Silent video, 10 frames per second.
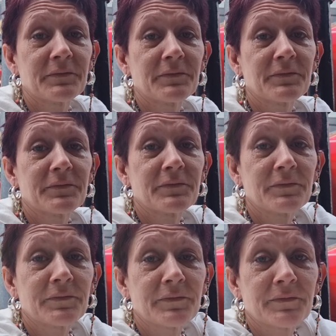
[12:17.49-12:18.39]
Janet, are
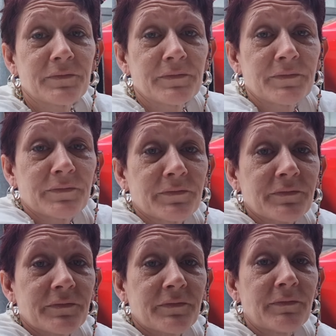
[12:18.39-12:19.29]
you in touch with
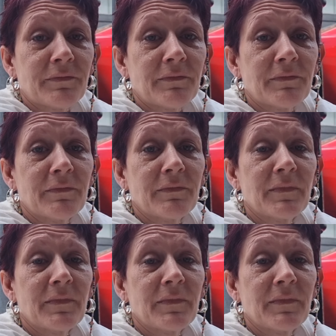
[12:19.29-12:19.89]
anyone to make your,